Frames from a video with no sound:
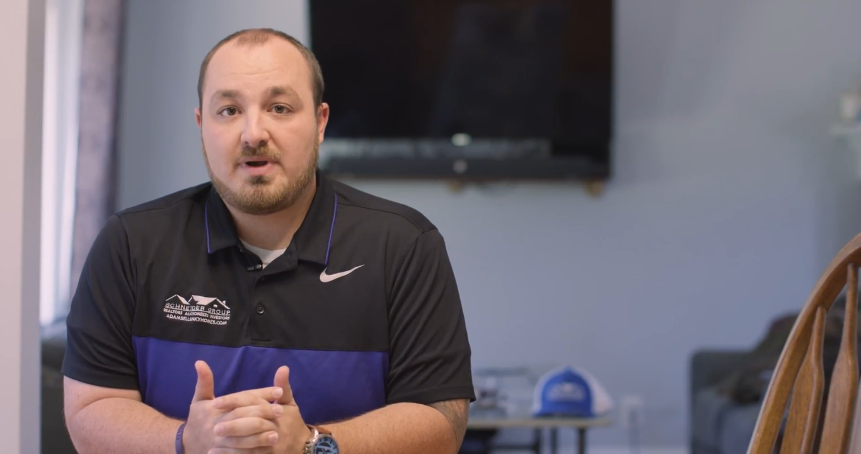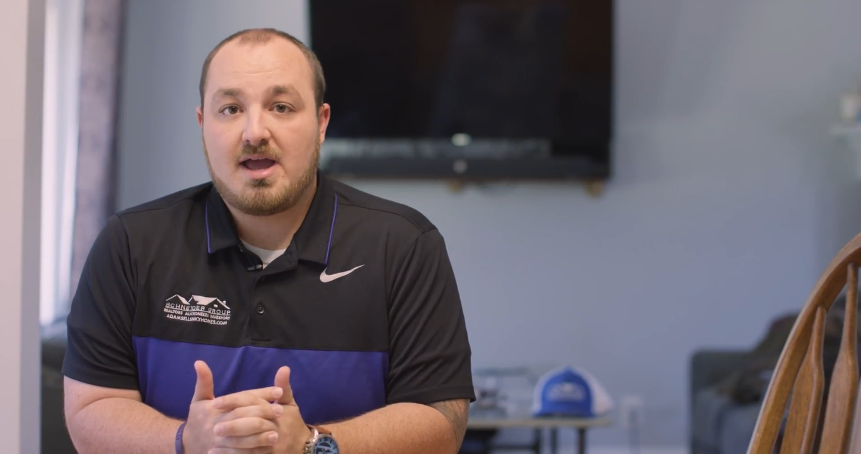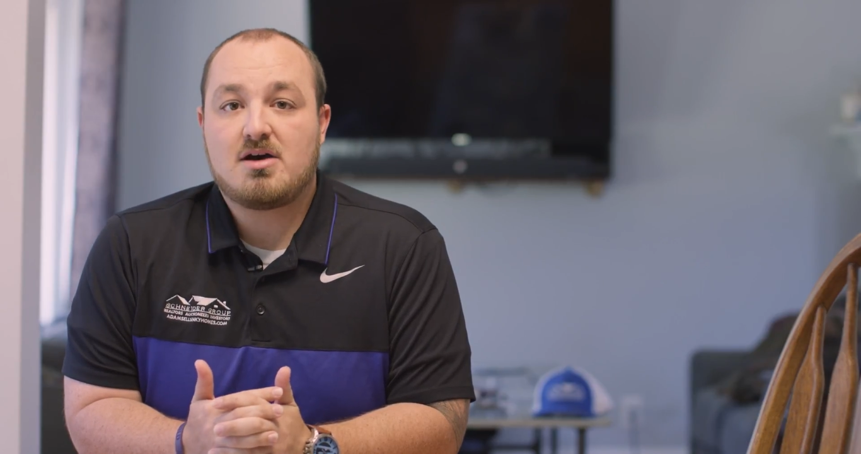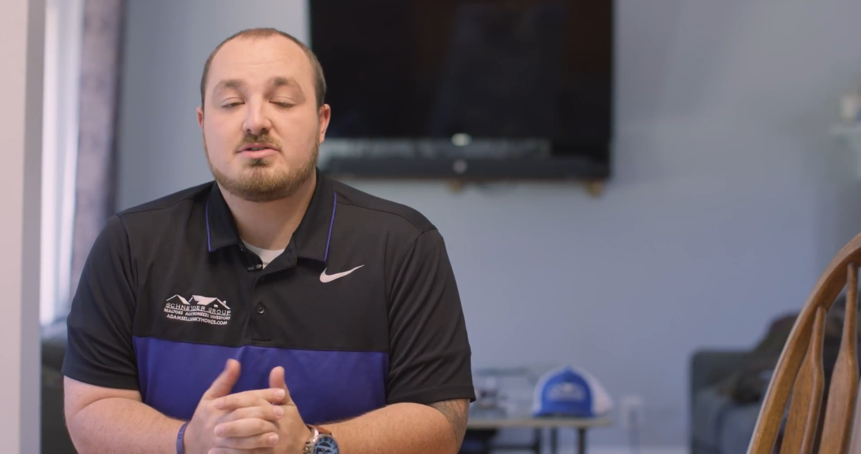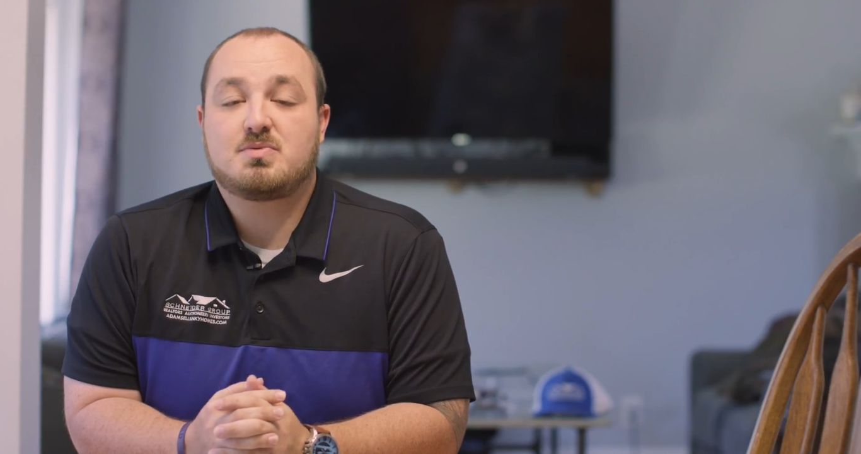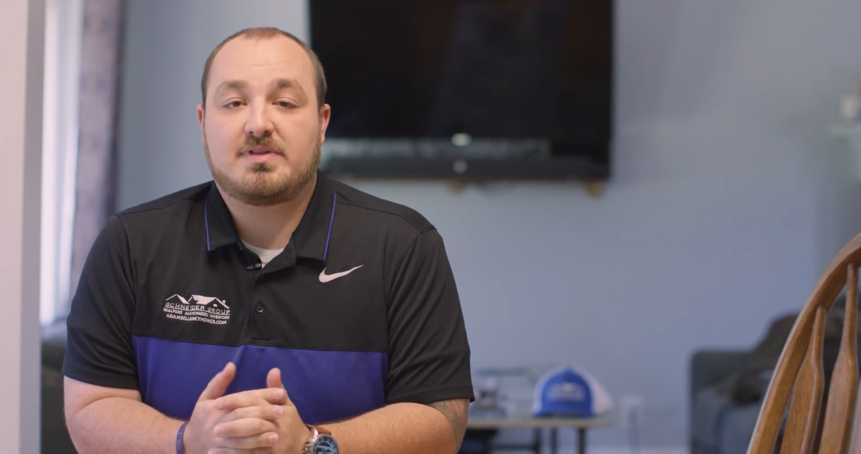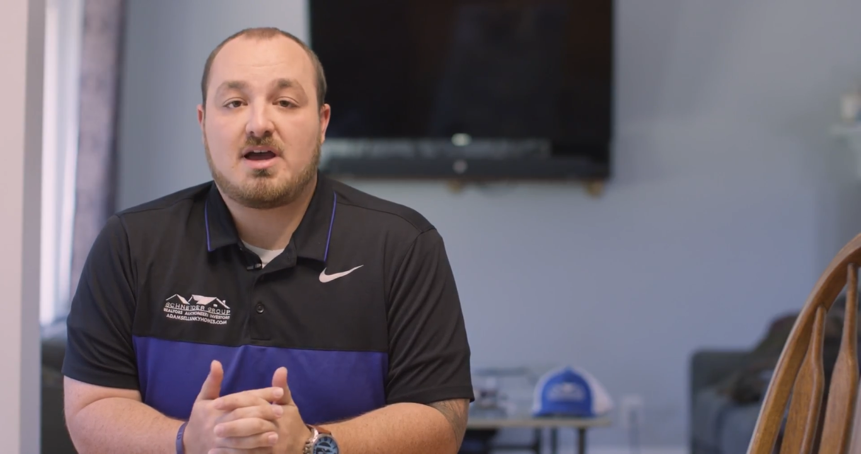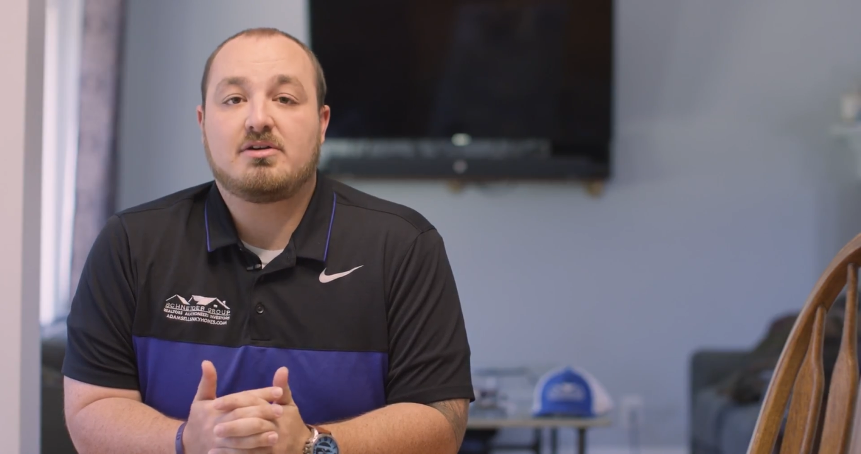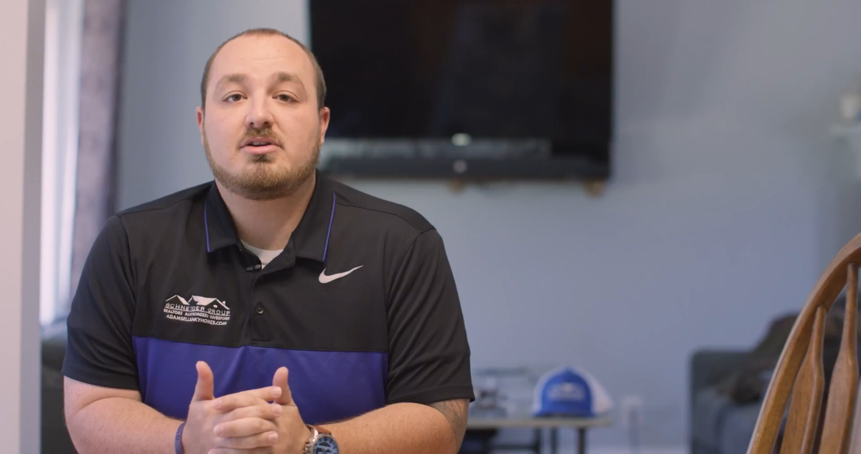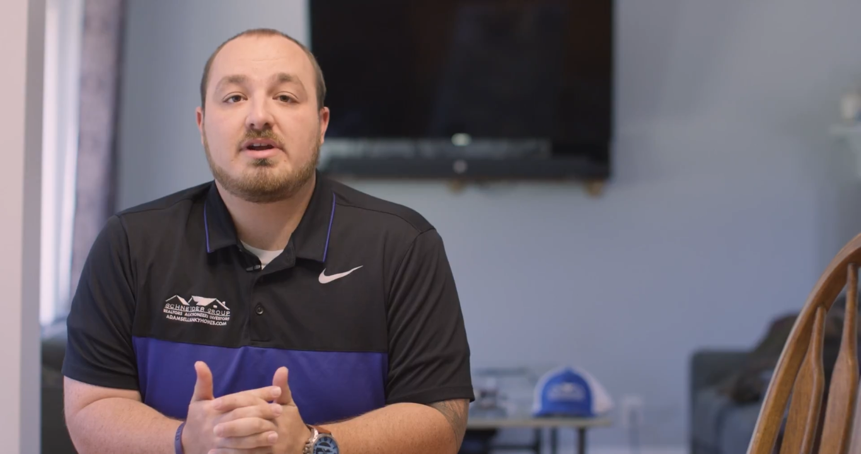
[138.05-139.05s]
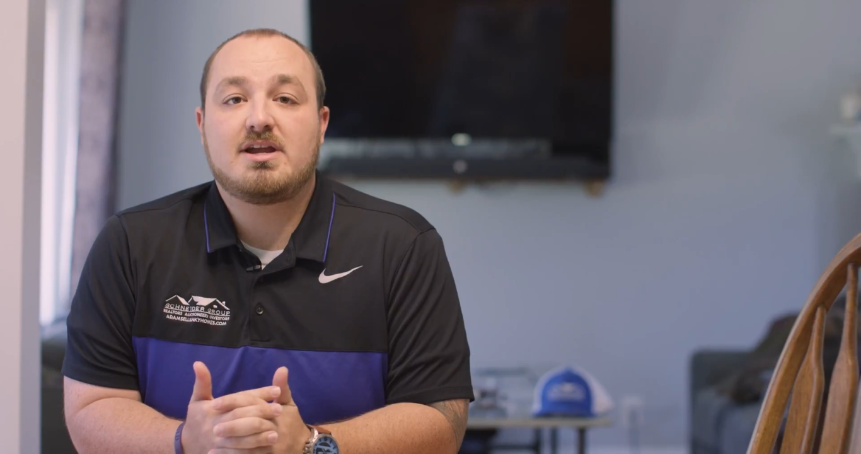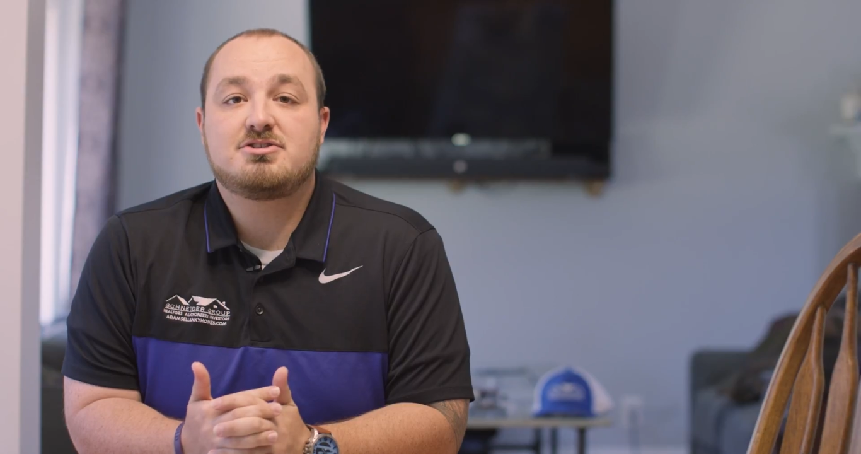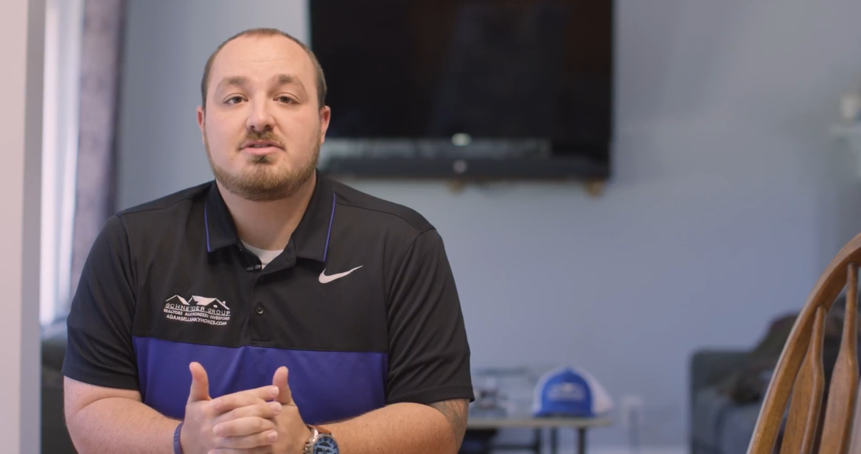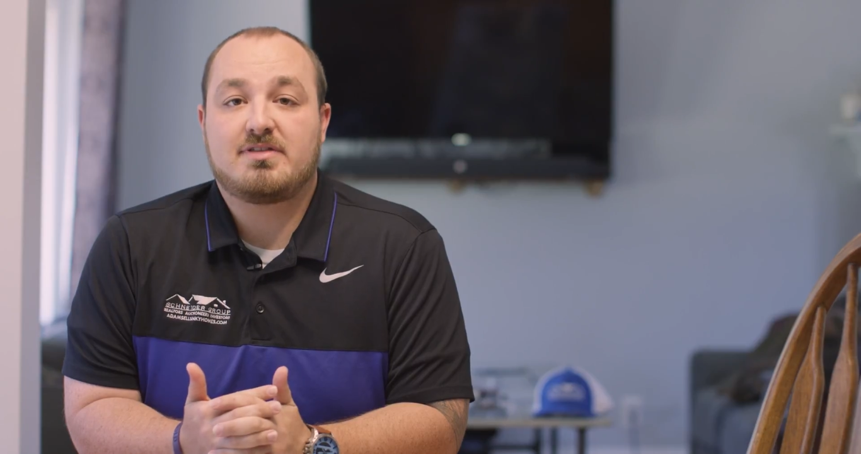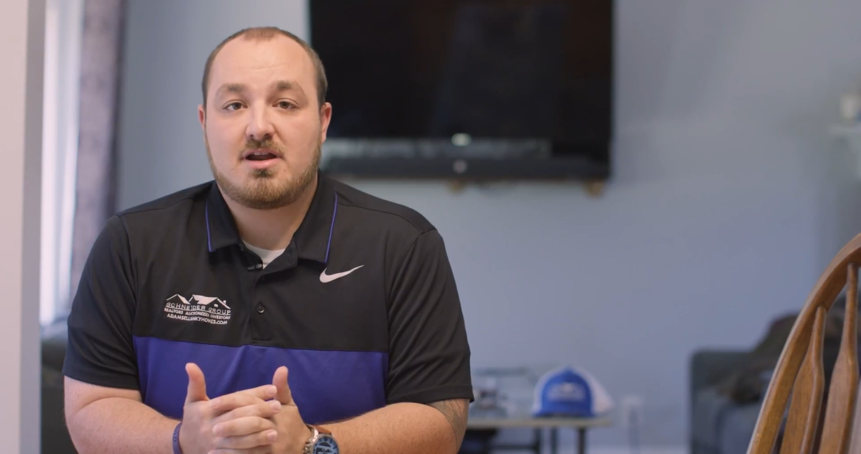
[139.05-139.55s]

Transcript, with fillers: house without your agent